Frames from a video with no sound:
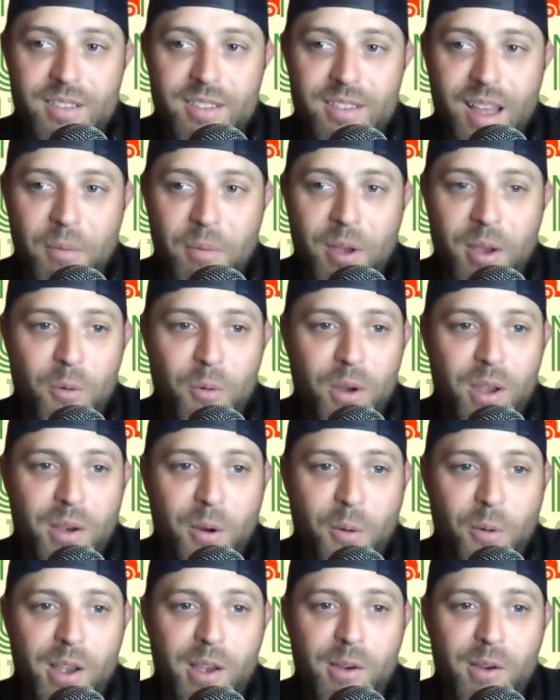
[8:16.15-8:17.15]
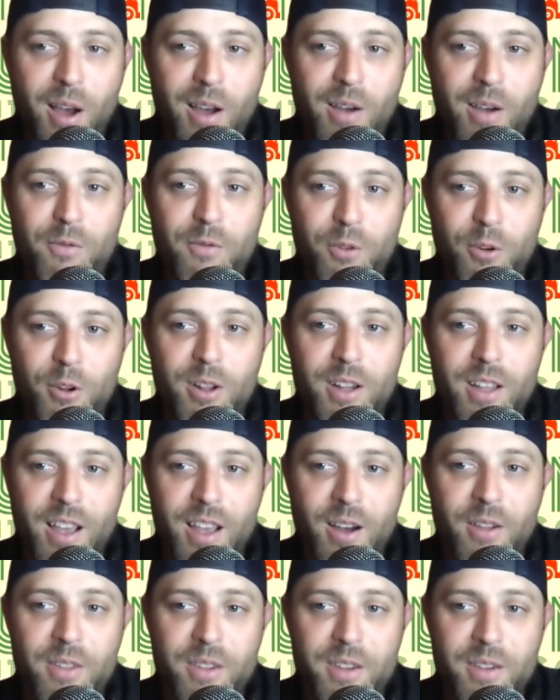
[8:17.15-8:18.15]
I mean, are we all fully
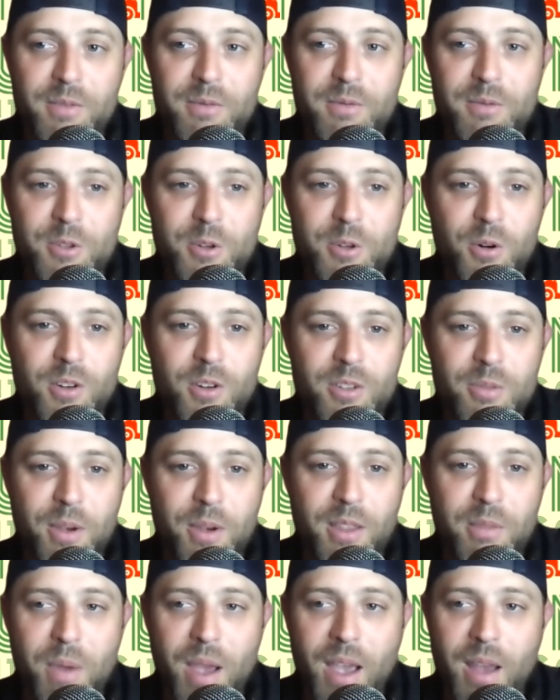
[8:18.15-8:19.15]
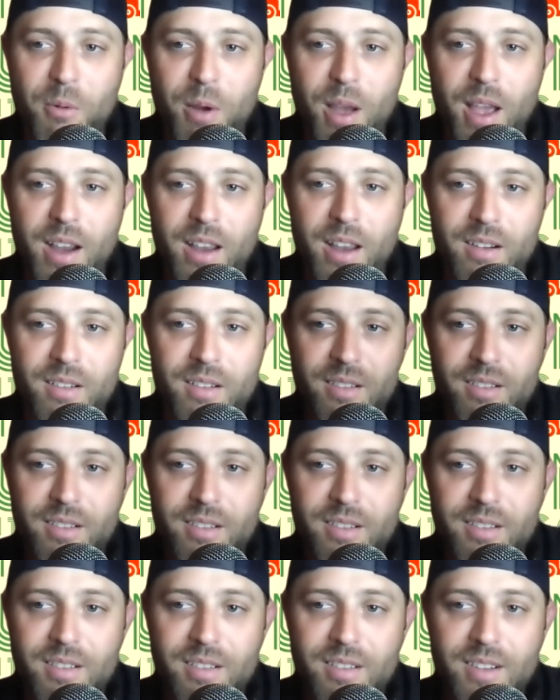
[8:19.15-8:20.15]
on the Jordan Spieth bandwagon
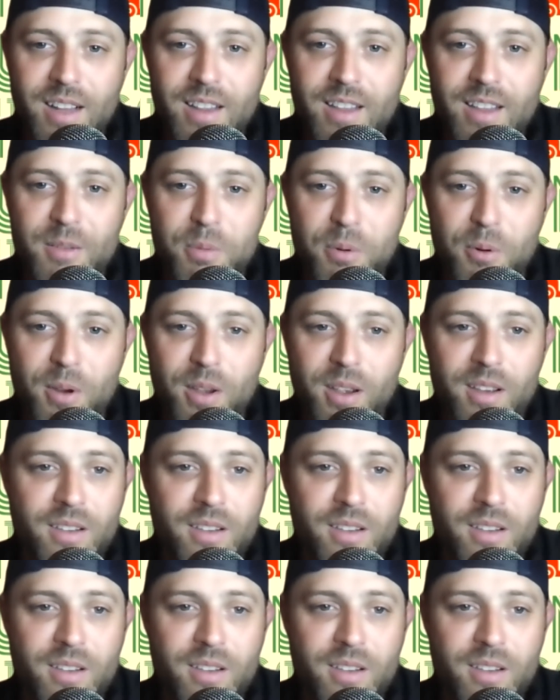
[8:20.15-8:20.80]
at this point?